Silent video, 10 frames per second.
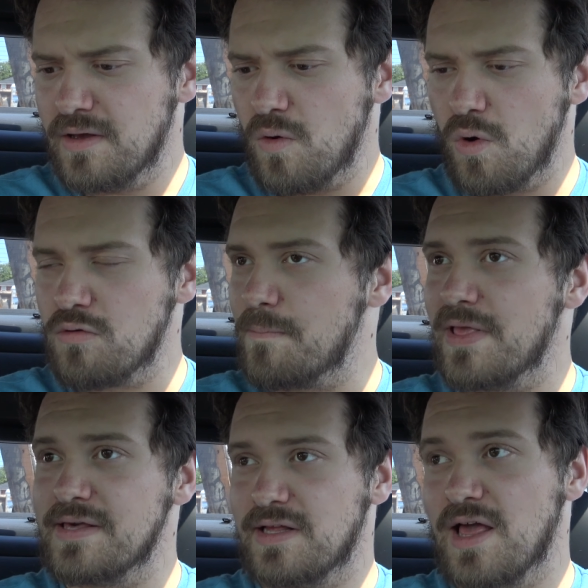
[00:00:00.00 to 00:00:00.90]
or
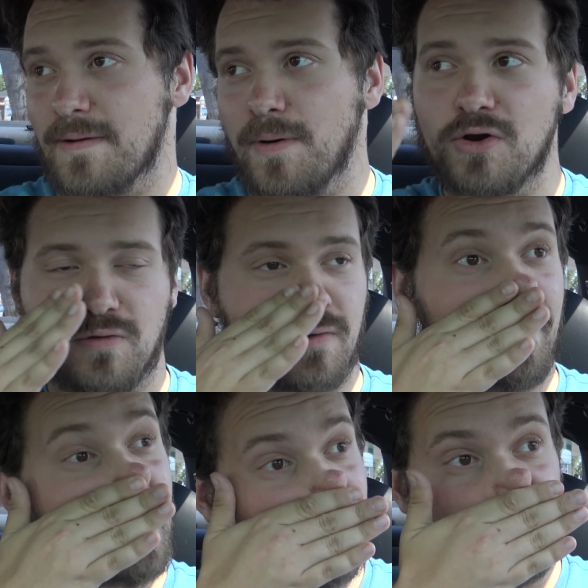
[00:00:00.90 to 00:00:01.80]
replaced a lot of parts to
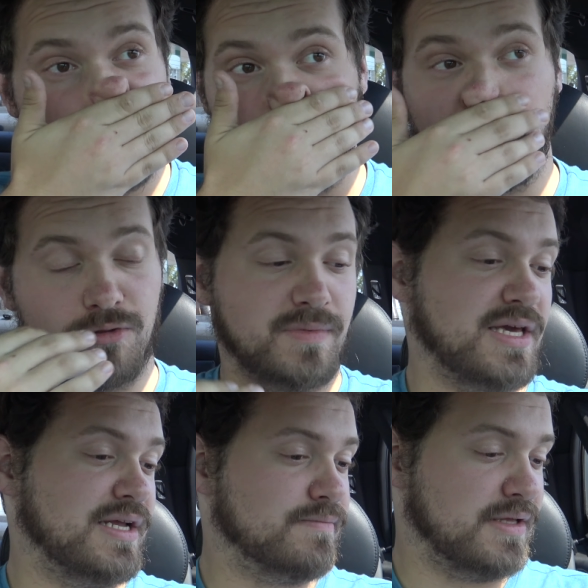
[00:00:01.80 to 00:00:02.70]
make it look like it was
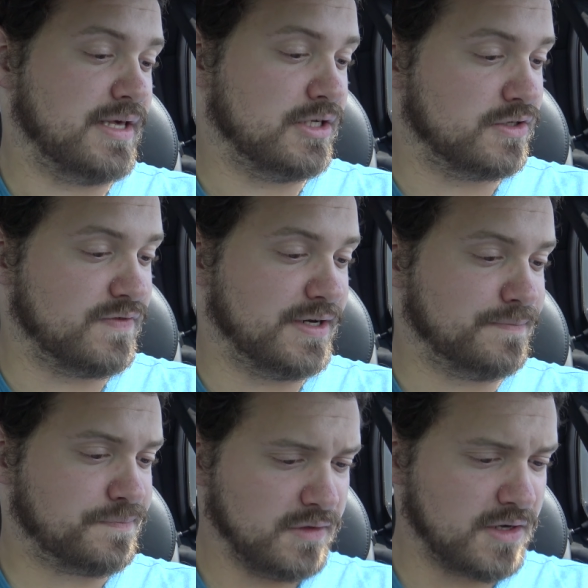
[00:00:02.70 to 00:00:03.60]
maintained just
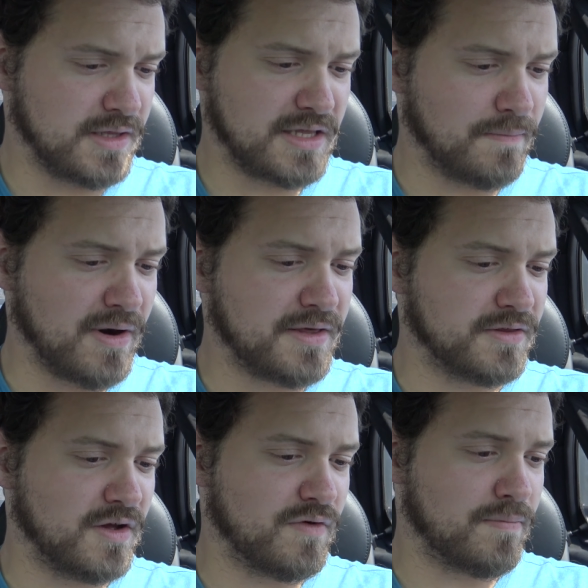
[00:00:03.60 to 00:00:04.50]
fine, because like the brakes and
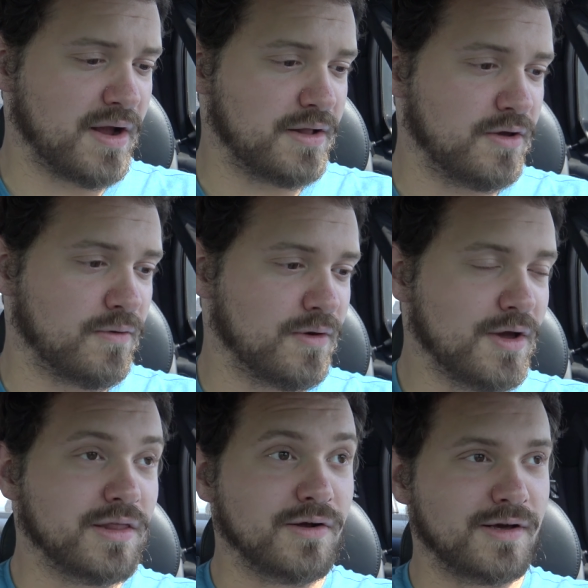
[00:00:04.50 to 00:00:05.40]
stuff are brand new.
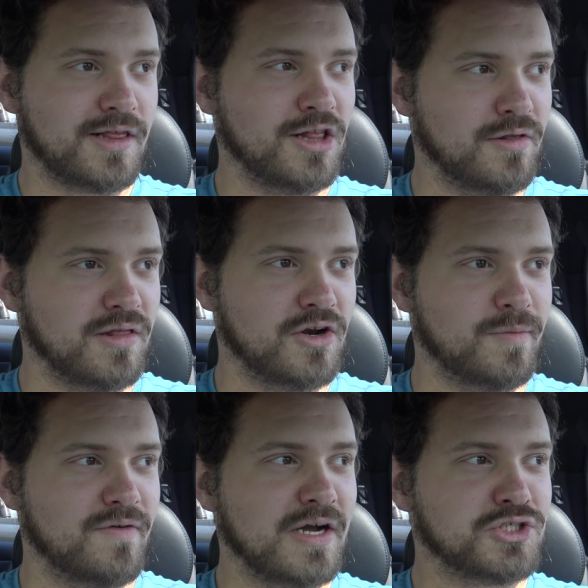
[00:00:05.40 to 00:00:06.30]
There is a little
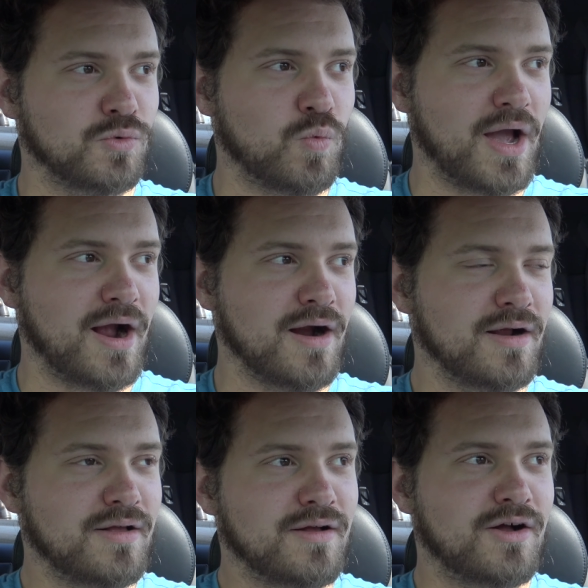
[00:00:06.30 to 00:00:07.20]
bit of extra wear
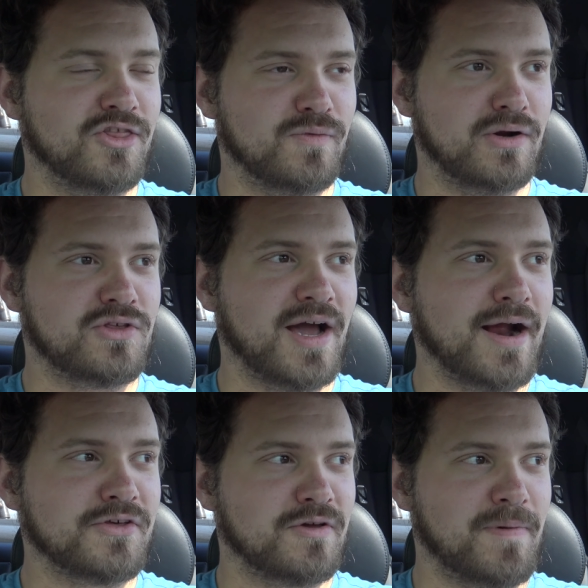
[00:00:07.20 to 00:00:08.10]
on the rear
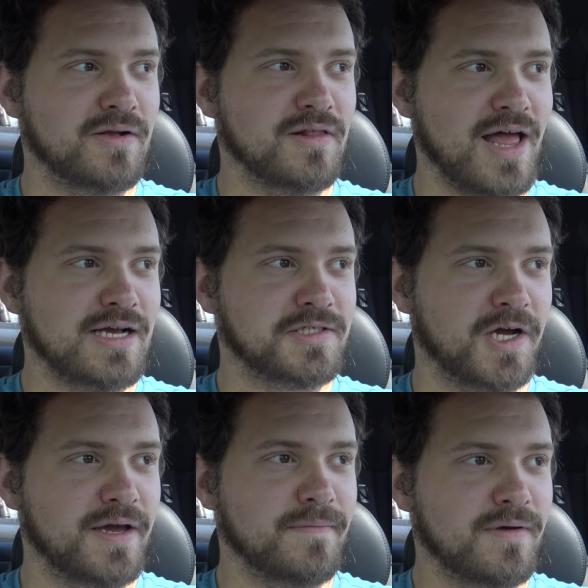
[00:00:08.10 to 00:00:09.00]
tires compared to last
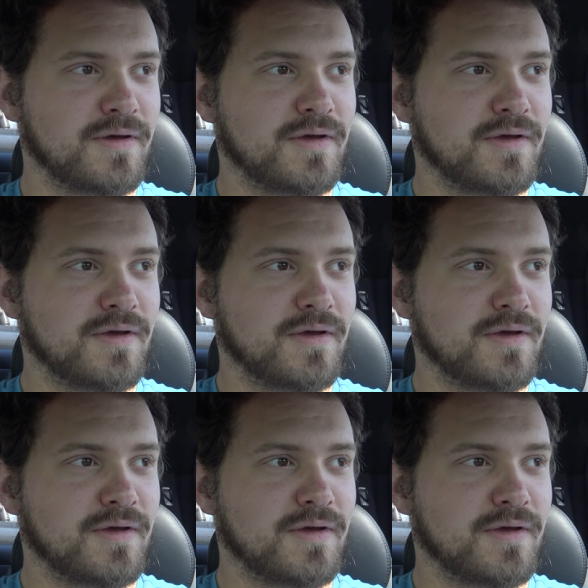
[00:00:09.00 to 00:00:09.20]
time,